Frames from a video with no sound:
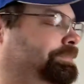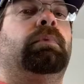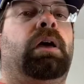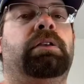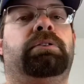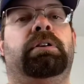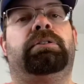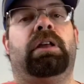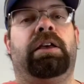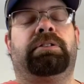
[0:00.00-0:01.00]
All right, so
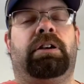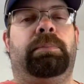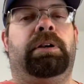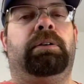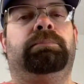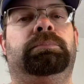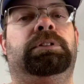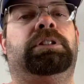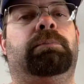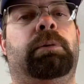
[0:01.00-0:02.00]
this last item here
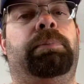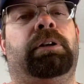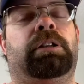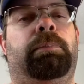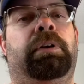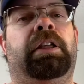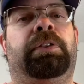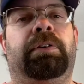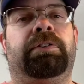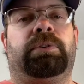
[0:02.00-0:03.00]
is something I picked up in a
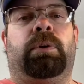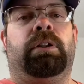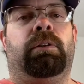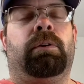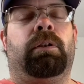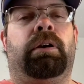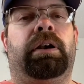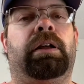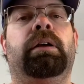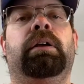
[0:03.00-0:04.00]
thrift store in the local
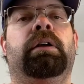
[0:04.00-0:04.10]
area.